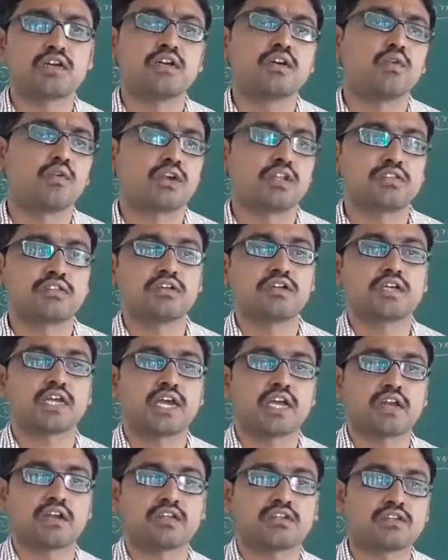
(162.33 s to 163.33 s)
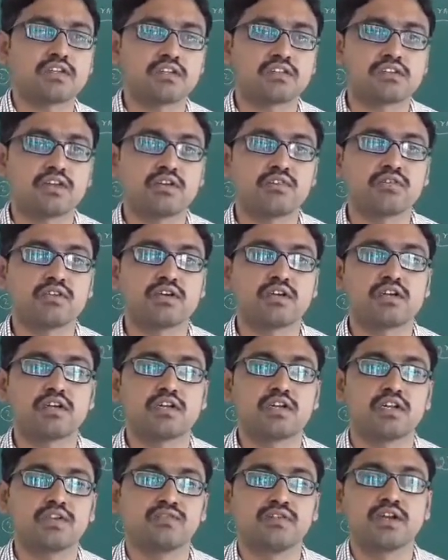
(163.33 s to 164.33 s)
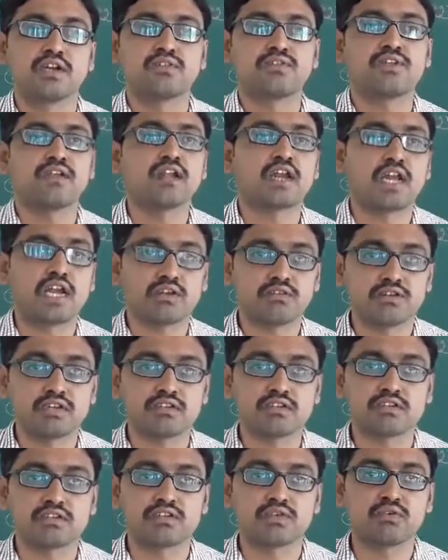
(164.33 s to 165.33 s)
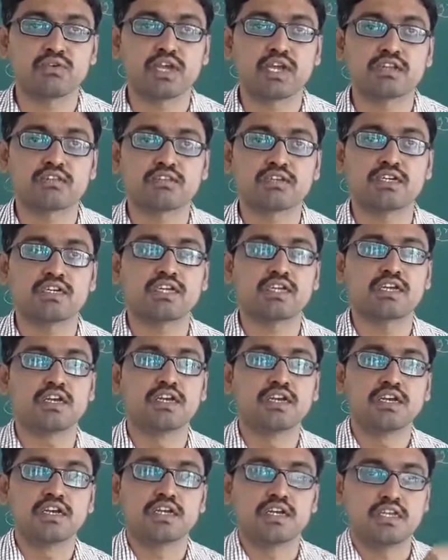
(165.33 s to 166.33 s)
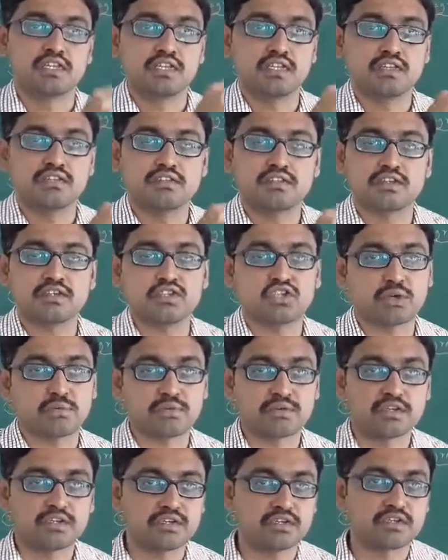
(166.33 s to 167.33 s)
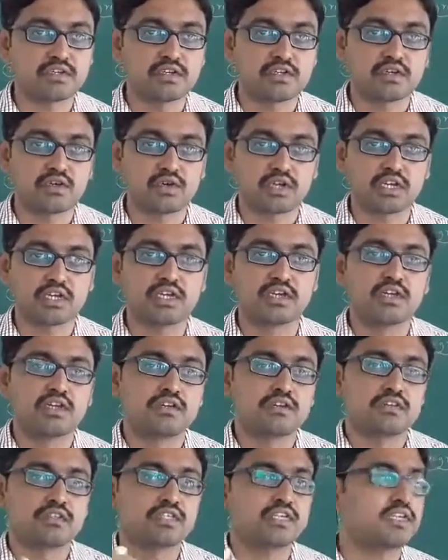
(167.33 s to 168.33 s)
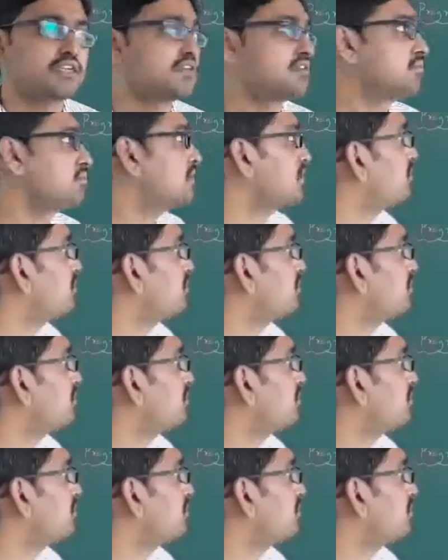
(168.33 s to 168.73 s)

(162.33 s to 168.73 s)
what is the characteristics of different languages you can study it in this chapter. Okay, see the